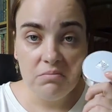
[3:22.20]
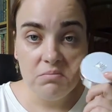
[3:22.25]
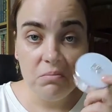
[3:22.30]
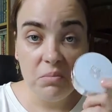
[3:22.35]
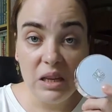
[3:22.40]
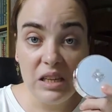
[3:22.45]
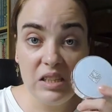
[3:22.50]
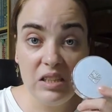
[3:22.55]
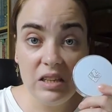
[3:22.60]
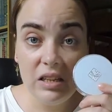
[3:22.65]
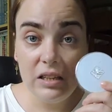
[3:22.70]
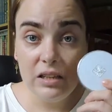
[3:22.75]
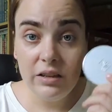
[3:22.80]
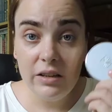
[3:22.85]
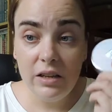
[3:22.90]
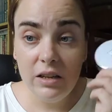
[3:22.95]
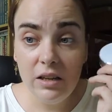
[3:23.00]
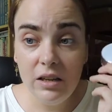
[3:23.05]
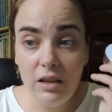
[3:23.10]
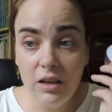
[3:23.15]

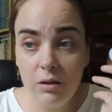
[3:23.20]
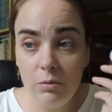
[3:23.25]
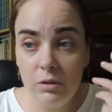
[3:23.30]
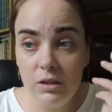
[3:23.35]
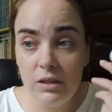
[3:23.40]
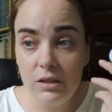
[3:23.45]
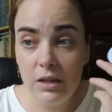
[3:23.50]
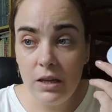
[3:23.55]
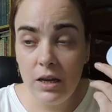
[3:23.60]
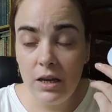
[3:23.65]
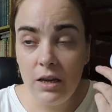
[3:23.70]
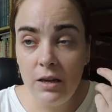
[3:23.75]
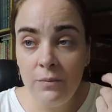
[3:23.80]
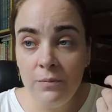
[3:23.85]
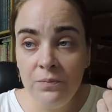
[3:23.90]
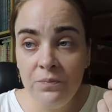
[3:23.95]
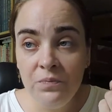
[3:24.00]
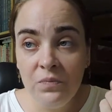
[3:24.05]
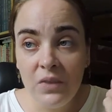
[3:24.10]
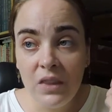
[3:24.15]
Basically I would say
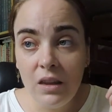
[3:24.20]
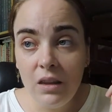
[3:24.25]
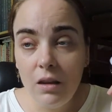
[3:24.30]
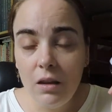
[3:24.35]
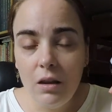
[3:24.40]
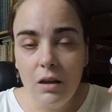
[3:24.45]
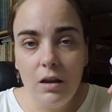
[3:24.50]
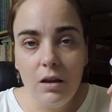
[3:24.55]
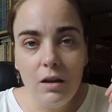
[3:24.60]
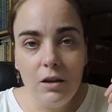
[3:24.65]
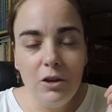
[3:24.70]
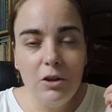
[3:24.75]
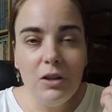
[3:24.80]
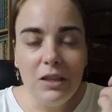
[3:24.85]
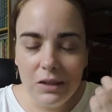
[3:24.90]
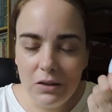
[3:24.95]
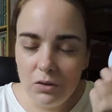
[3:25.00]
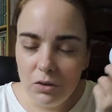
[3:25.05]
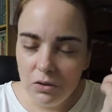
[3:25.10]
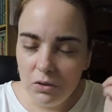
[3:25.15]
you
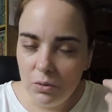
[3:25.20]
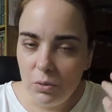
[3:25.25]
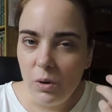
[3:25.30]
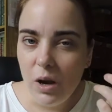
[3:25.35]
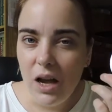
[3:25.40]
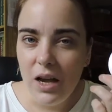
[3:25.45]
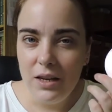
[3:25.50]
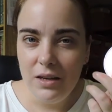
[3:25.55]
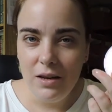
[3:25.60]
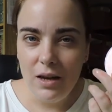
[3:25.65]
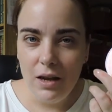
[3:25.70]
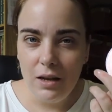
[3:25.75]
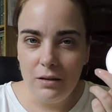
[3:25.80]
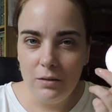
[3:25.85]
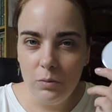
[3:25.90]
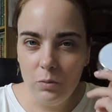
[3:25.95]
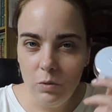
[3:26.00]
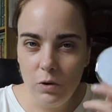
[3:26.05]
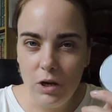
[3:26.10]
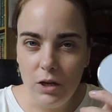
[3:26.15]
need to try that
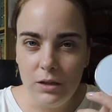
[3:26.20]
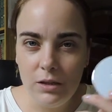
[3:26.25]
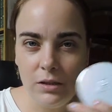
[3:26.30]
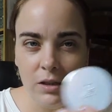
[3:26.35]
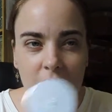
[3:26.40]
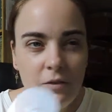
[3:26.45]
once.